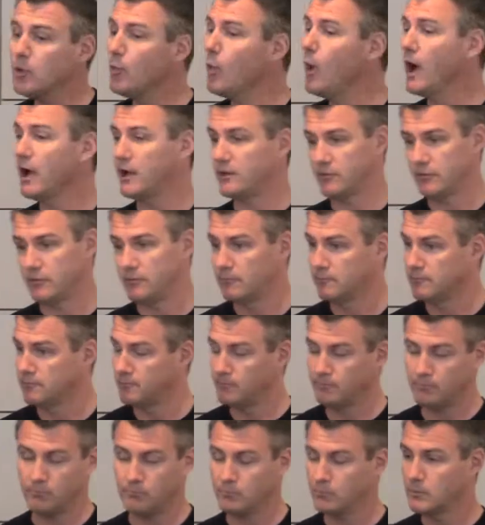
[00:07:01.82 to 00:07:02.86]
you want.
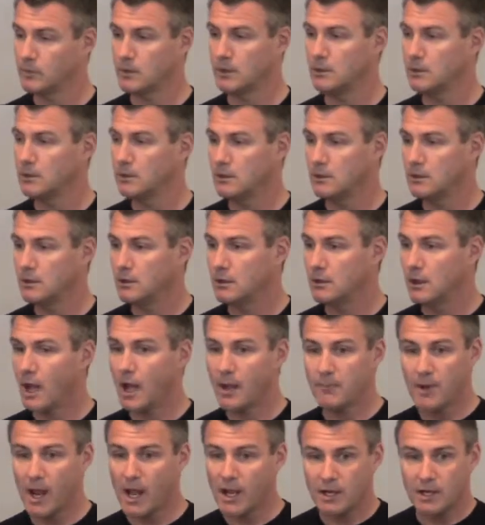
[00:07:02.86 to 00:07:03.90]

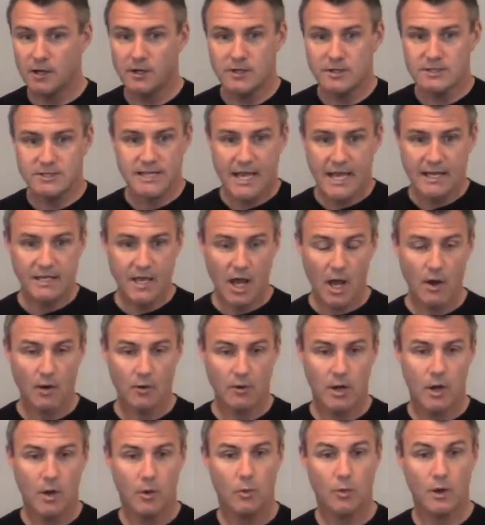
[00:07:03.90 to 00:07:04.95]
I'm not here to say
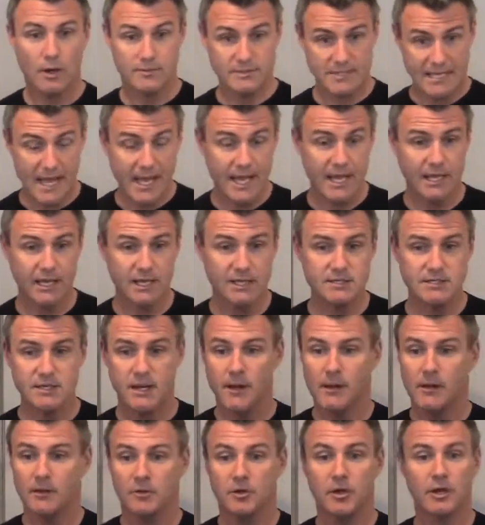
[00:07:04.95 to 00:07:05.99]
don't. What I'm saying is,
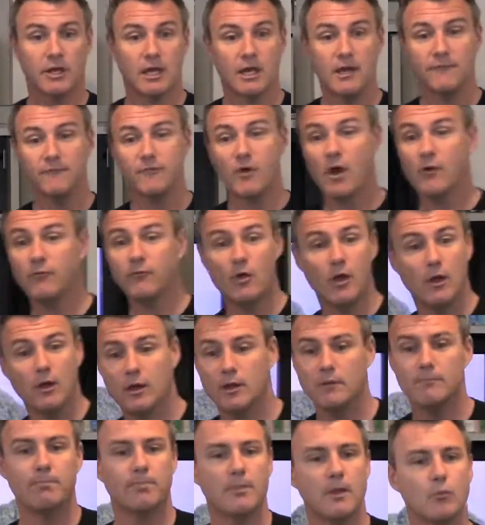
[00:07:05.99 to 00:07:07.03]
look,
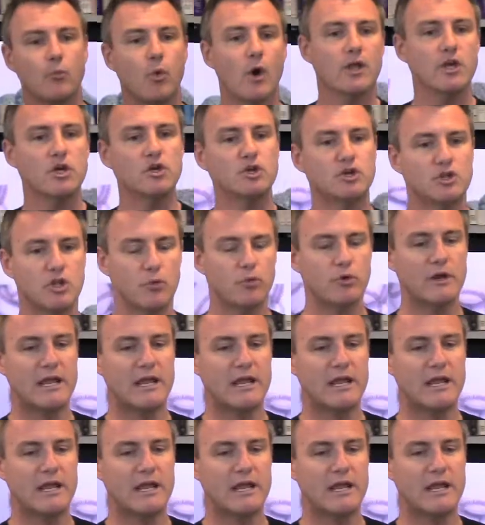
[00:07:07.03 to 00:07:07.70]
the